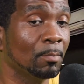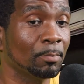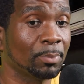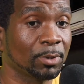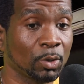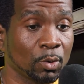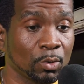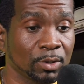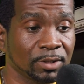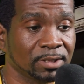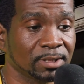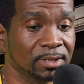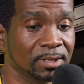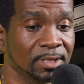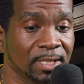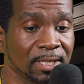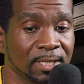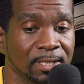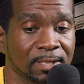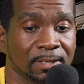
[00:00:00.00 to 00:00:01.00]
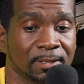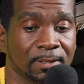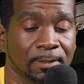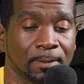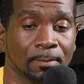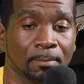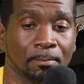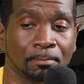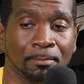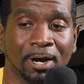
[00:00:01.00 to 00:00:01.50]
But on today,
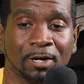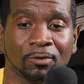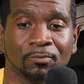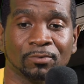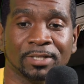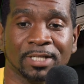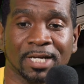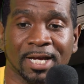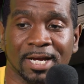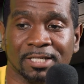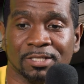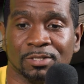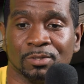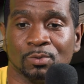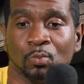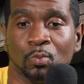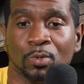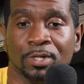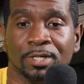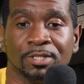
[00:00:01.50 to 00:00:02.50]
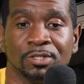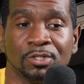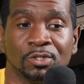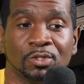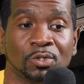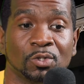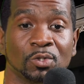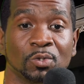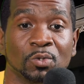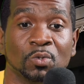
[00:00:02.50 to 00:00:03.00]
my reaction was
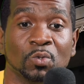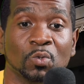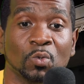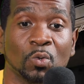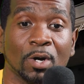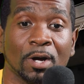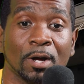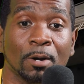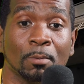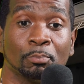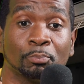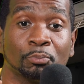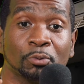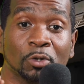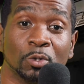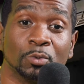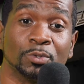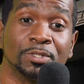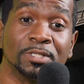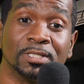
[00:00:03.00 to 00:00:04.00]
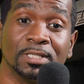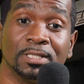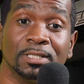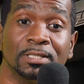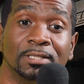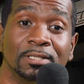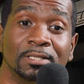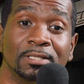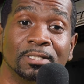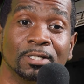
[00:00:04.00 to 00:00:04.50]
to
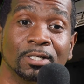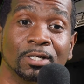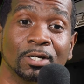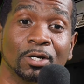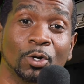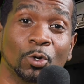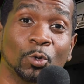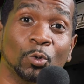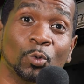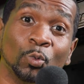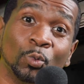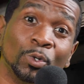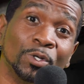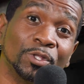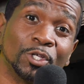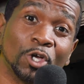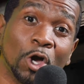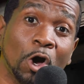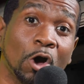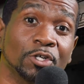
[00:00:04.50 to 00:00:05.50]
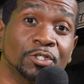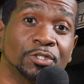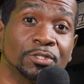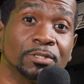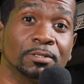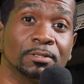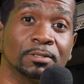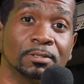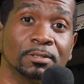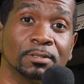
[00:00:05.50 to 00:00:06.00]
proceed with caution.